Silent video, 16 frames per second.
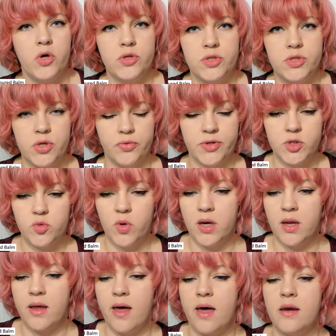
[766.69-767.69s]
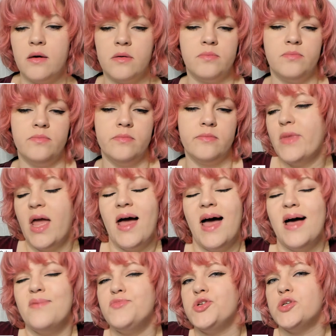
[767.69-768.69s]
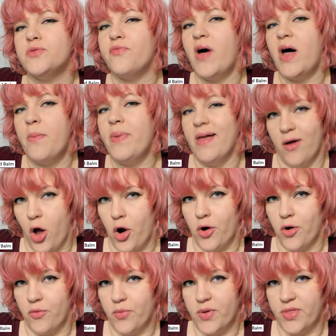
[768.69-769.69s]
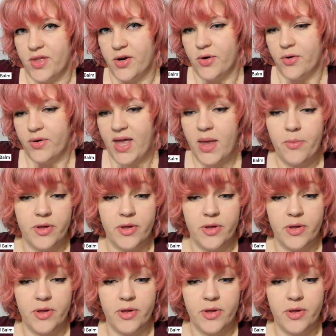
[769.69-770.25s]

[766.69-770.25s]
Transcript: So this one kind of, I'm just vibing hard with it, okay?